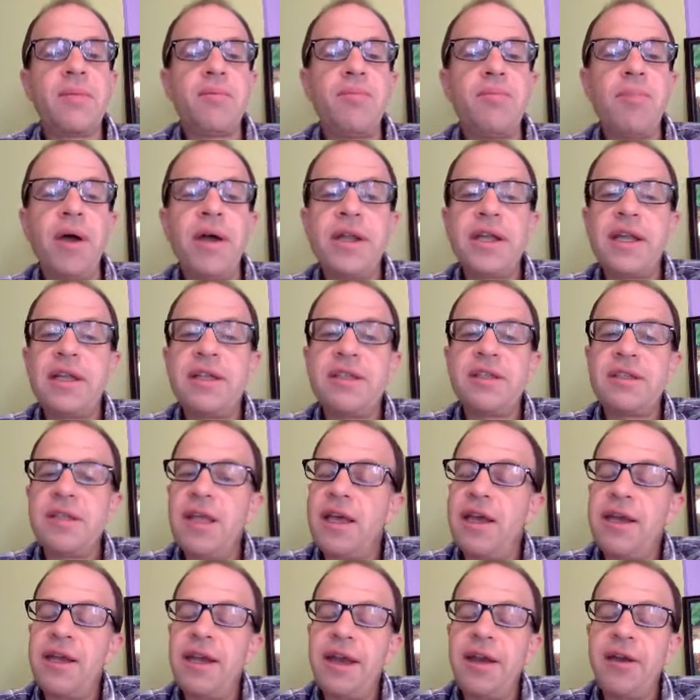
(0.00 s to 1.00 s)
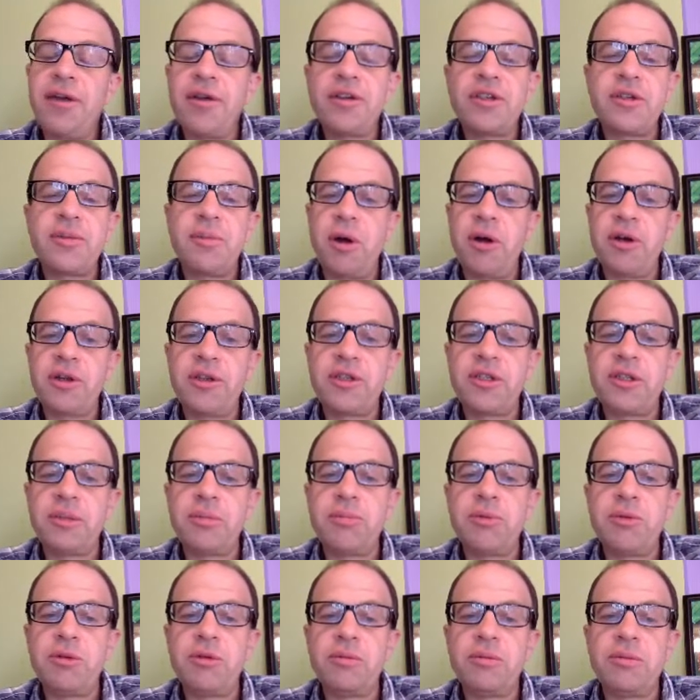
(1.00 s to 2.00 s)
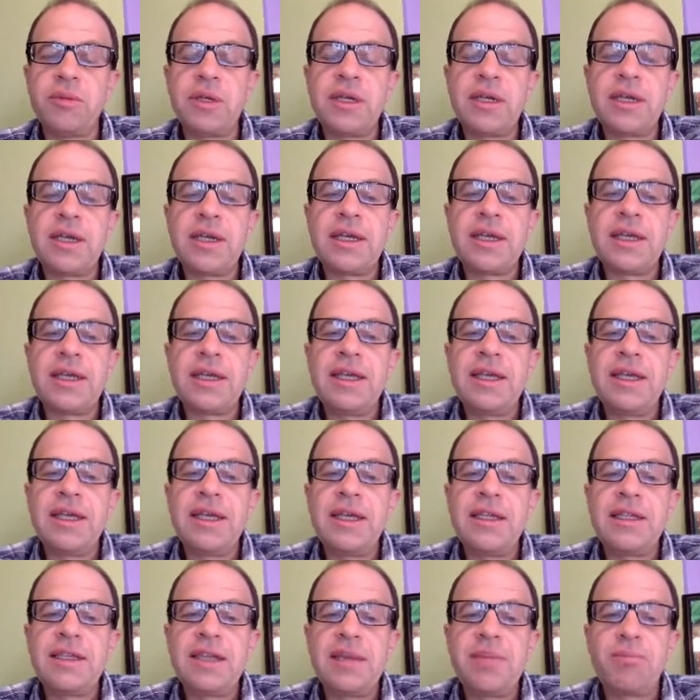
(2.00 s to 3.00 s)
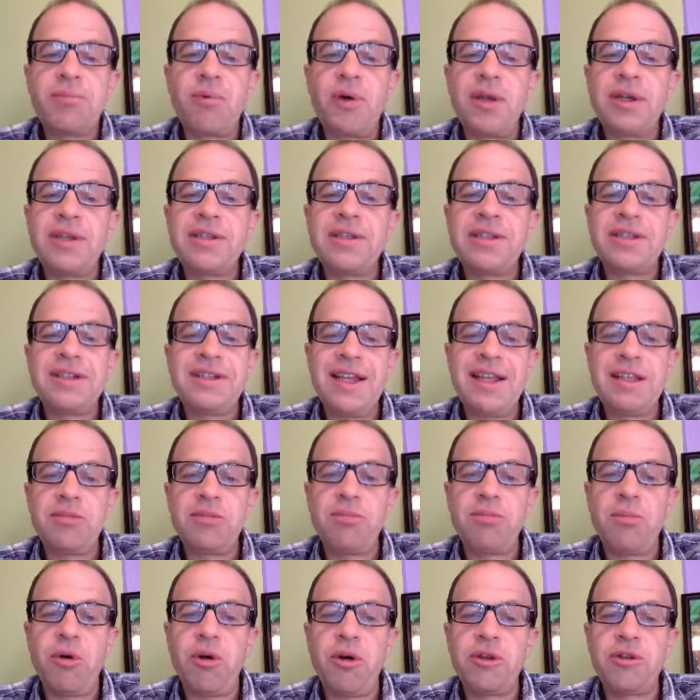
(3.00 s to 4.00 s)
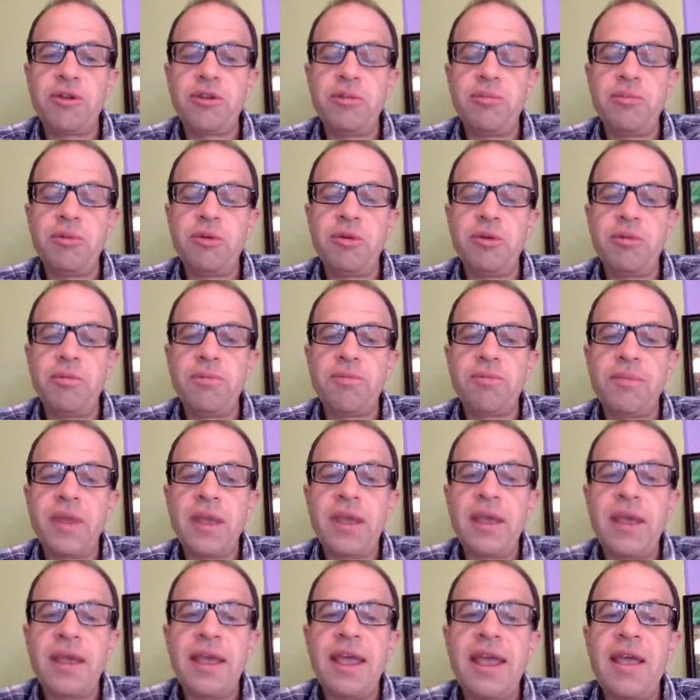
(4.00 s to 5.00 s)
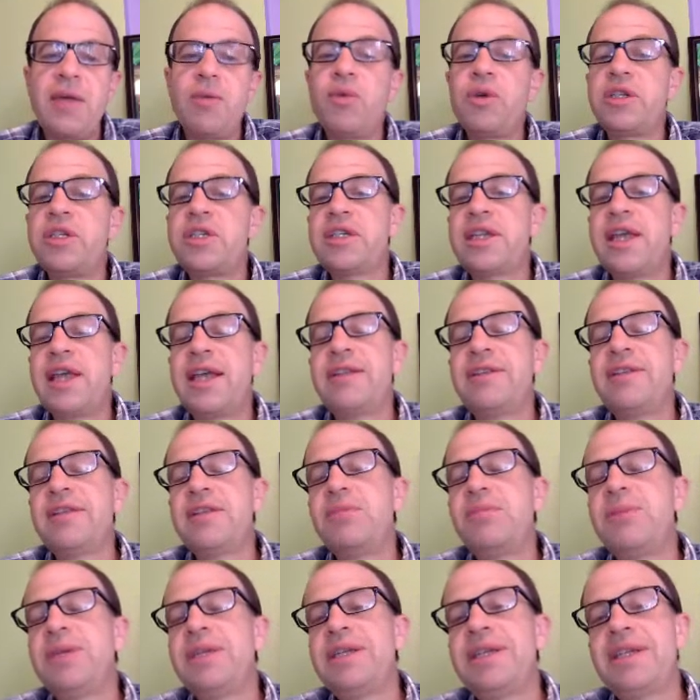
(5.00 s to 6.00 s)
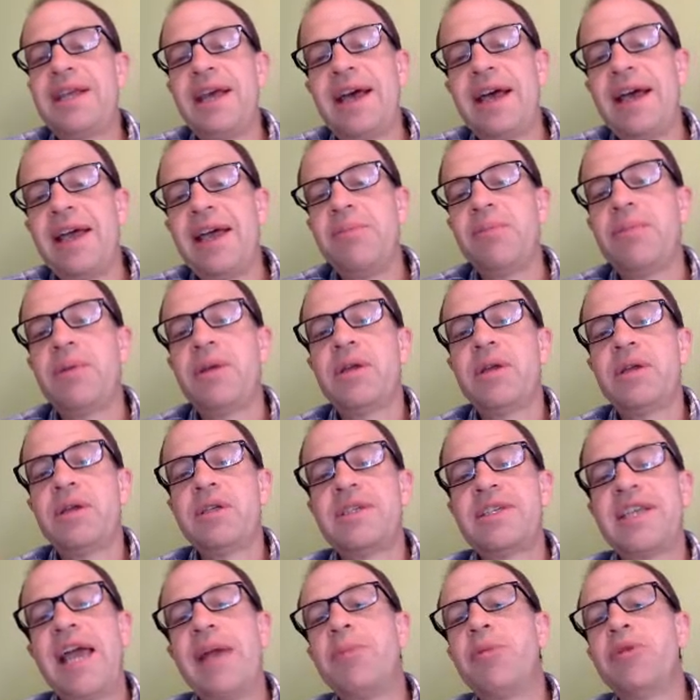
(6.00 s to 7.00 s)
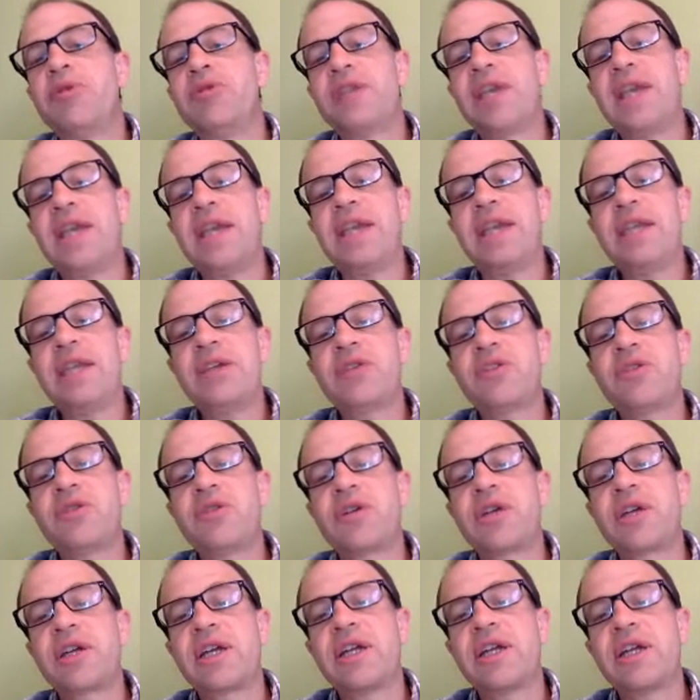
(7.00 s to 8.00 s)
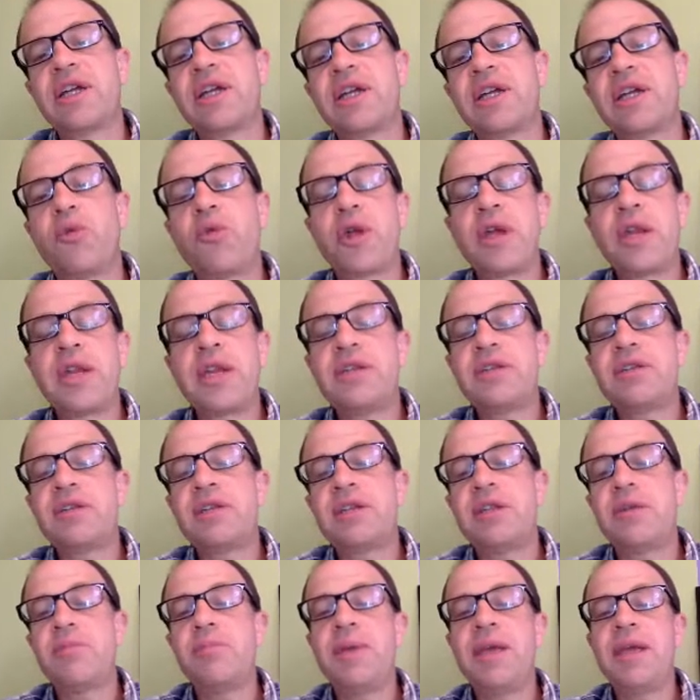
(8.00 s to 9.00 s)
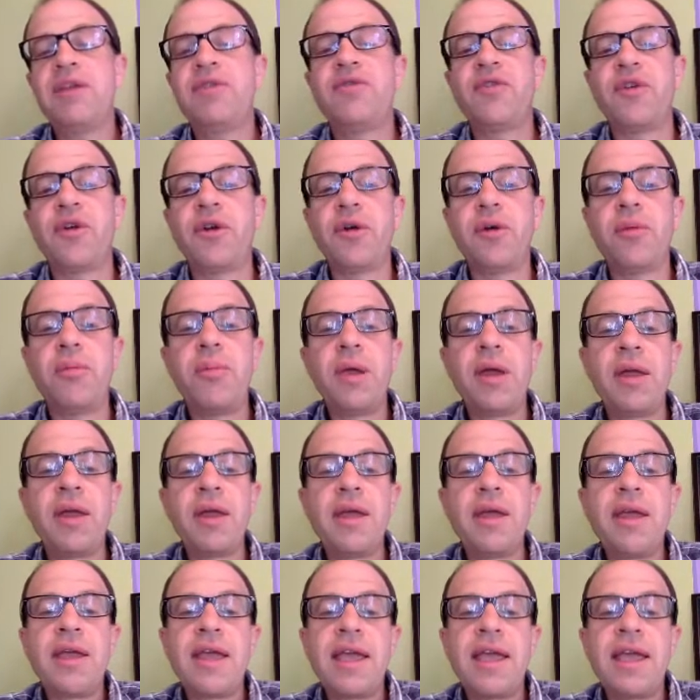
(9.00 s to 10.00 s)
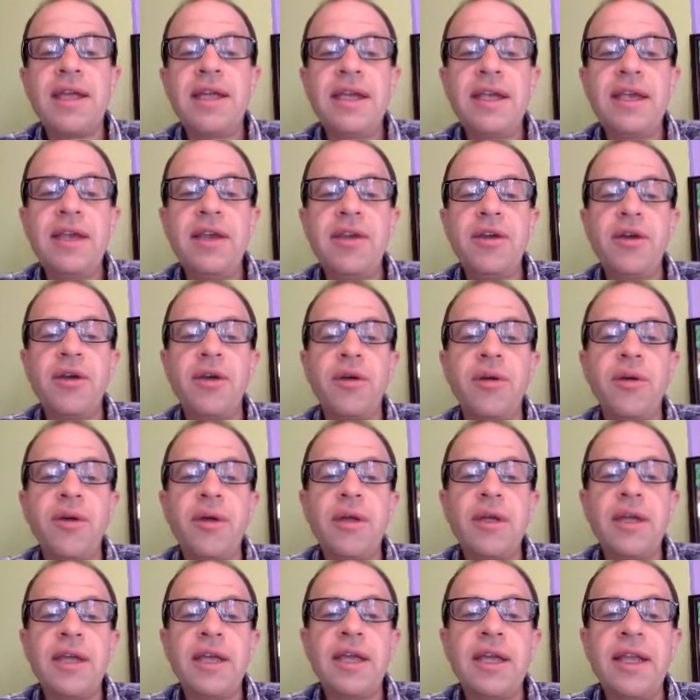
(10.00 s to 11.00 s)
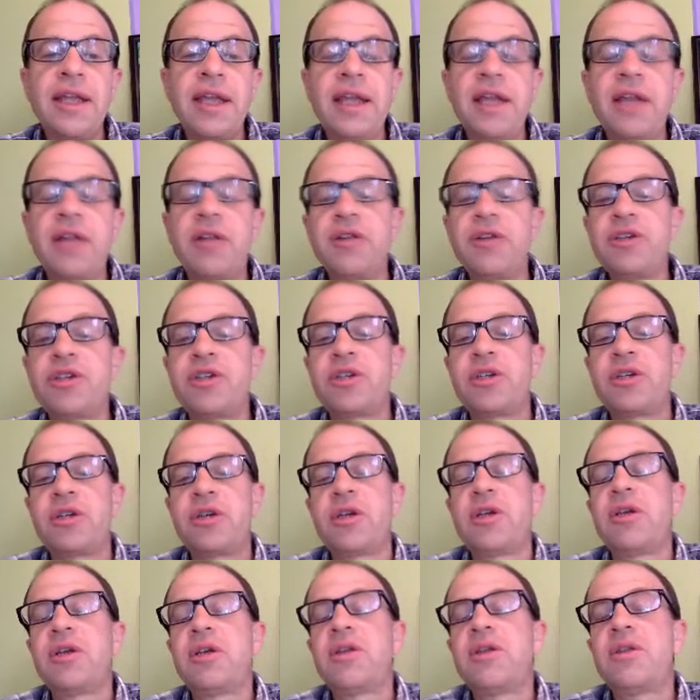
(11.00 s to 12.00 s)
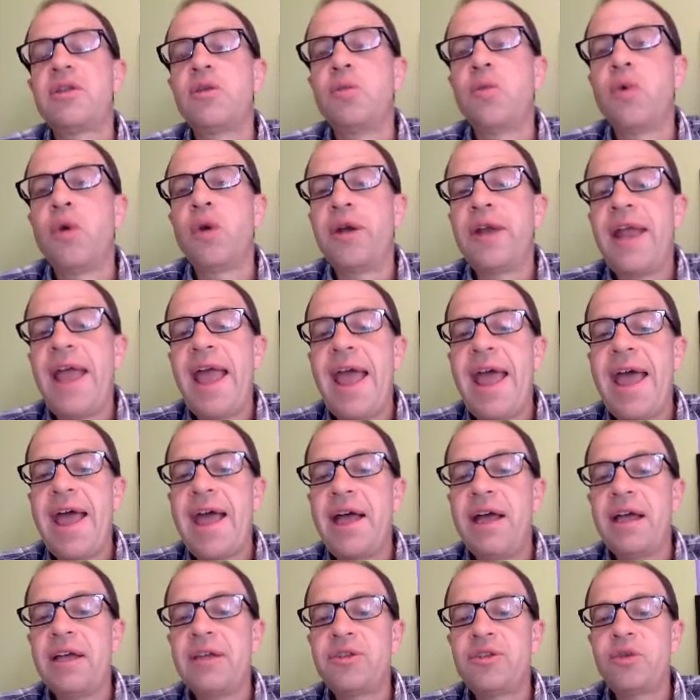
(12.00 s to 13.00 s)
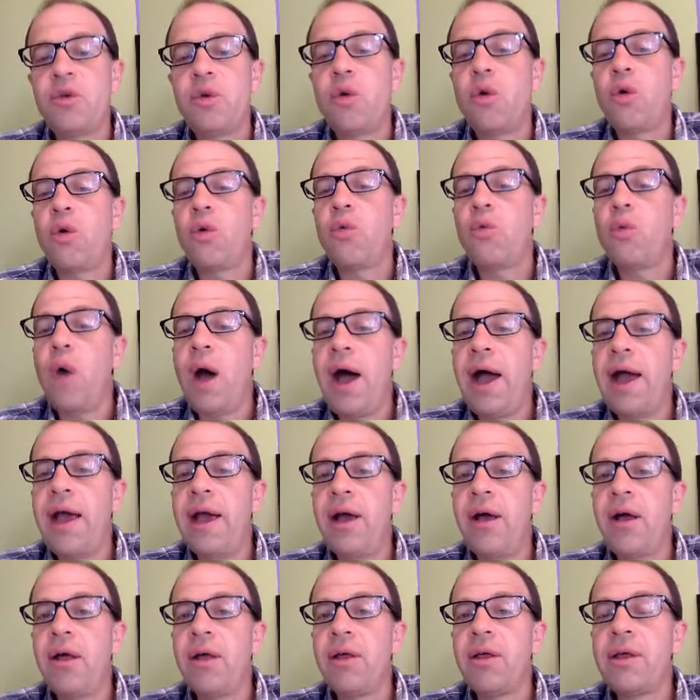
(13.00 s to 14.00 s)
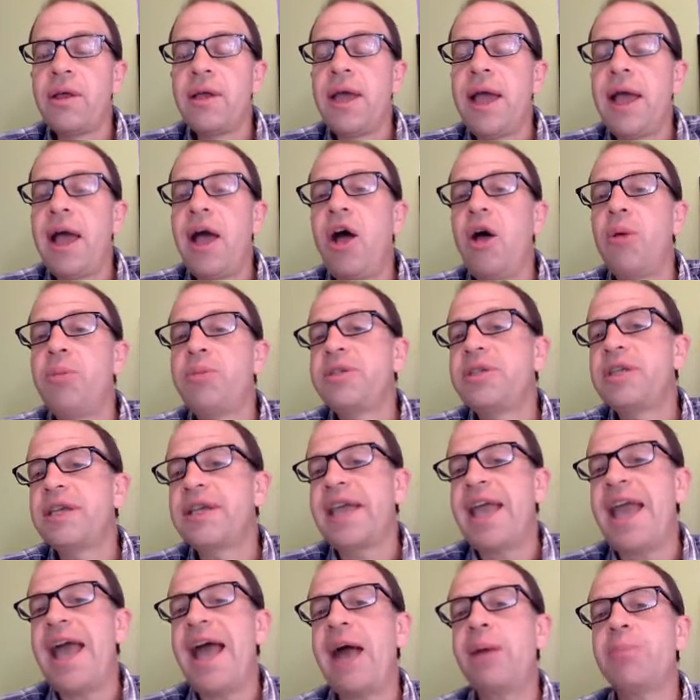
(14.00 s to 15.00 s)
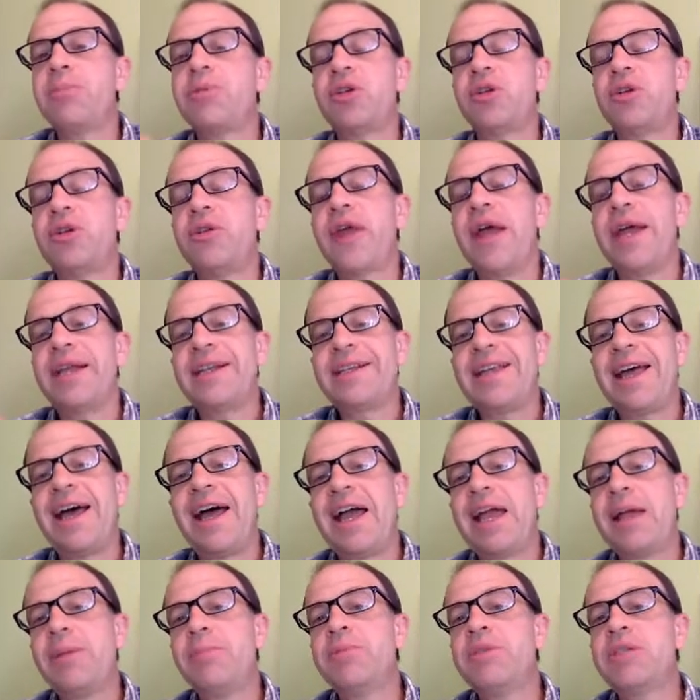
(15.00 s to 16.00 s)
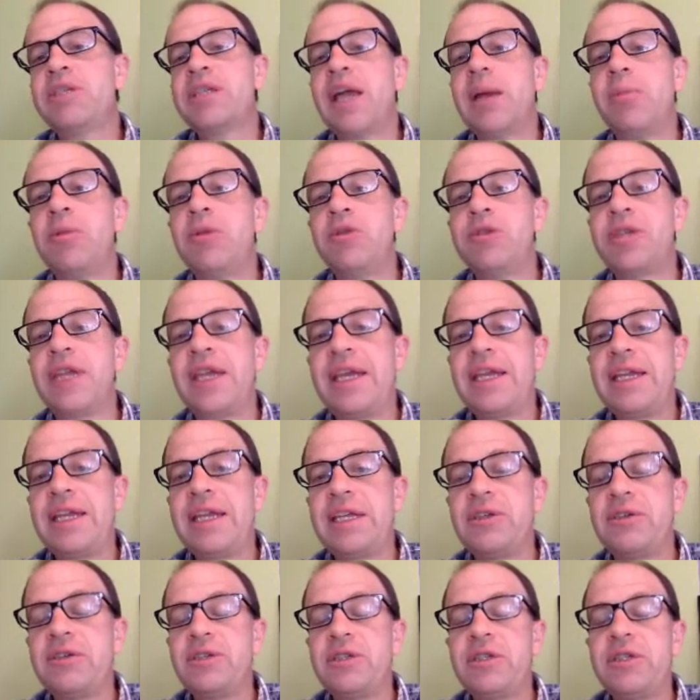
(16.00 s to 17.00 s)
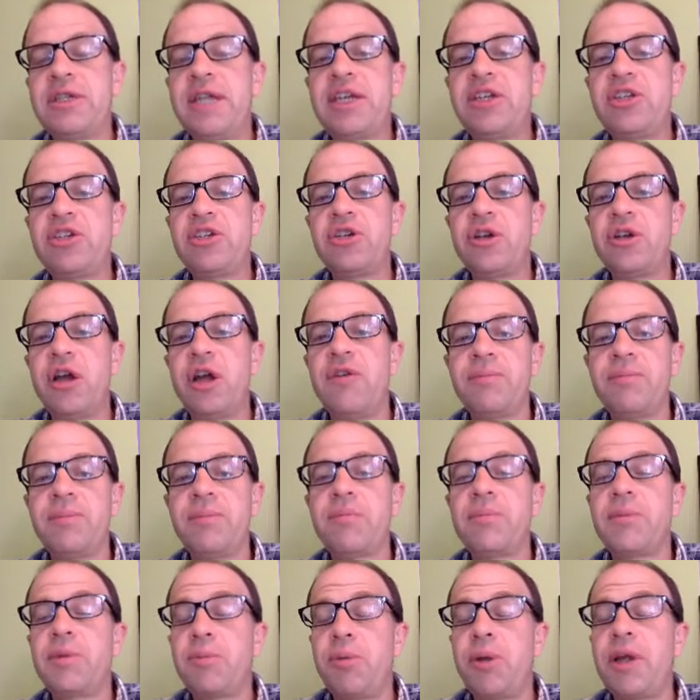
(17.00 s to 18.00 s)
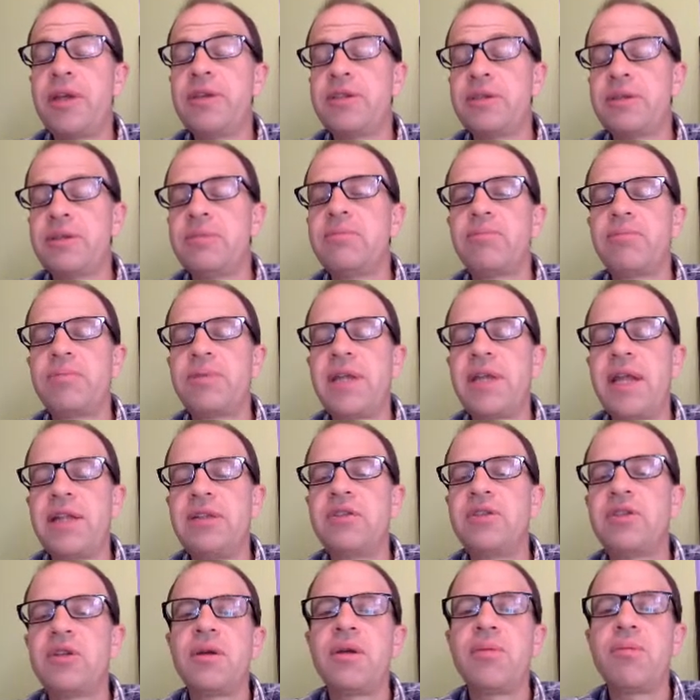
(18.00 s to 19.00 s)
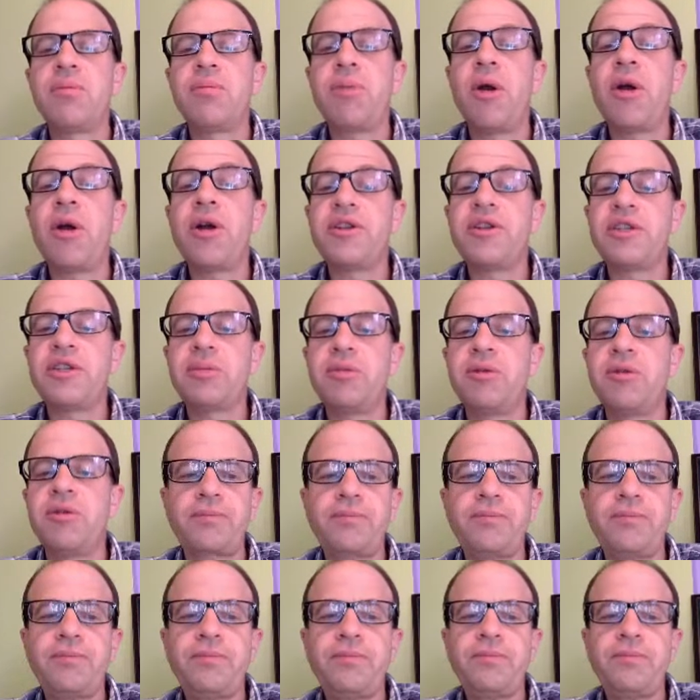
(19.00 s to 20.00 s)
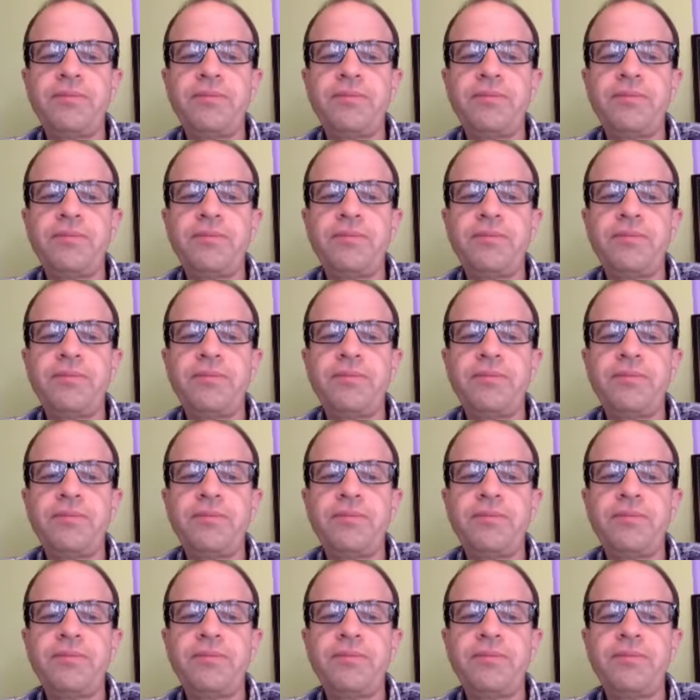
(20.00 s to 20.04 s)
but it's not an aorist participle. It is a present tense participle, which tends to be time simultaneous or contemporaneous to the main verb. And here in English, the word as or while helps to capture that time simultaneous nature of the present tense participle.